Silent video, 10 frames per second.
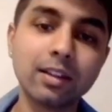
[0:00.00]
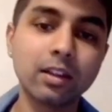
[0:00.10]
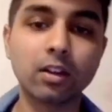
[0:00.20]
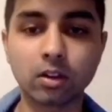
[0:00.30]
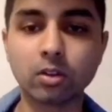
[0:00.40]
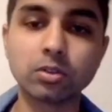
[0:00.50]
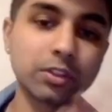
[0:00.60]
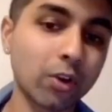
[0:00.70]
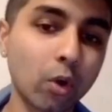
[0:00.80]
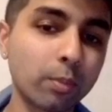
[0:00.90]
a closing
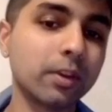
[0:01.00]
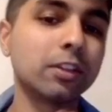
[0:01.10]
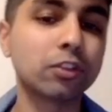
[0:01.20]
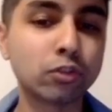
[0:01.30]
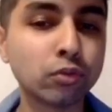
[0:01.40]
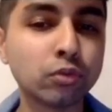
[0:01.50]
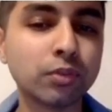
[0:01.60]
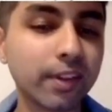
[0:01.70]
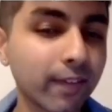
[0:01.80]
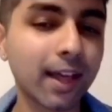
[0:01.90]
or opening to
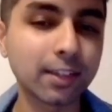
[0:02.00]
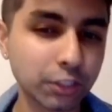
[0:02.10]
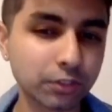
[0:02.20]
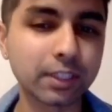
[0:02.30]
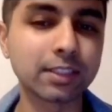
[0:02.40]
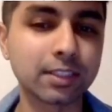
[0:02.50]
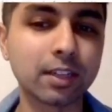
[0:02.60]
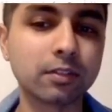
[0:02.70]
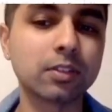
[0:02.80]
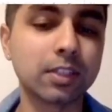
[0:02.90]
the valid string
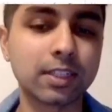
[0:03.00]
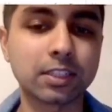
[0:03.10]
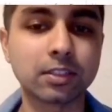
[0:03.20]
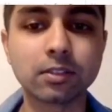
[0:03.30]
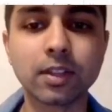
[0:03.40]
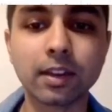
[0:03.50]
itself. So let's actually do that.